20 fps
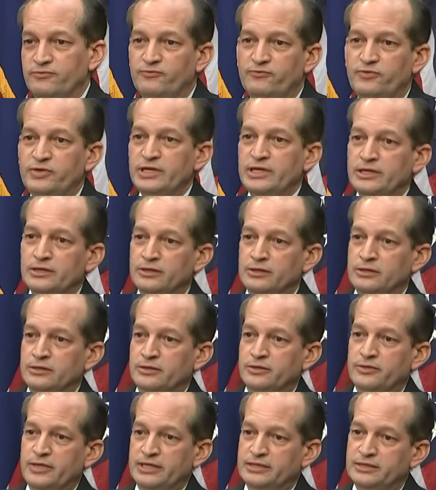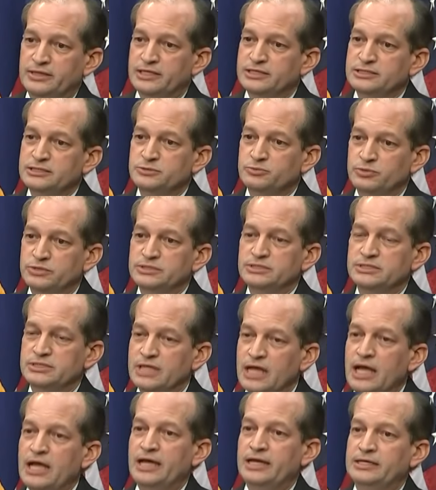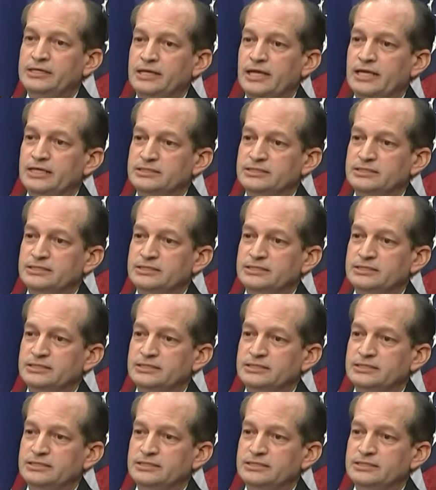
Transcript: feel that this was not a